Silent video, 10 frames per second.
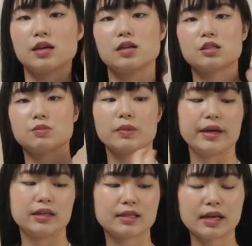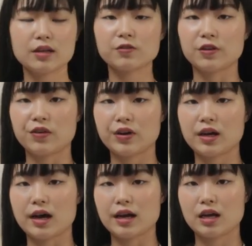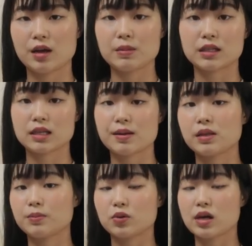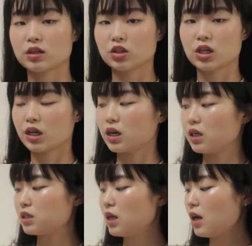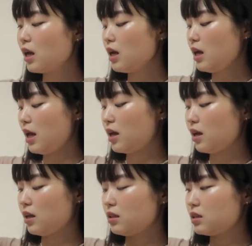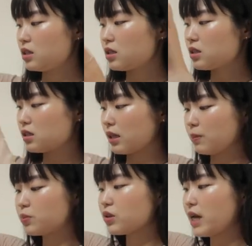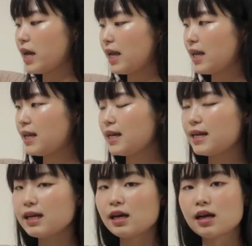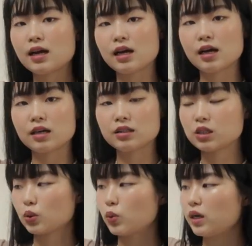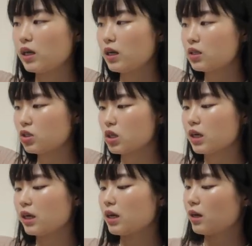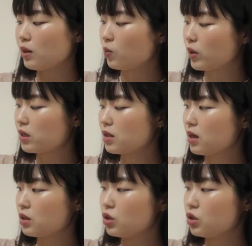is my second favorite item except the black jacket, and just like plain tweeded jacket with a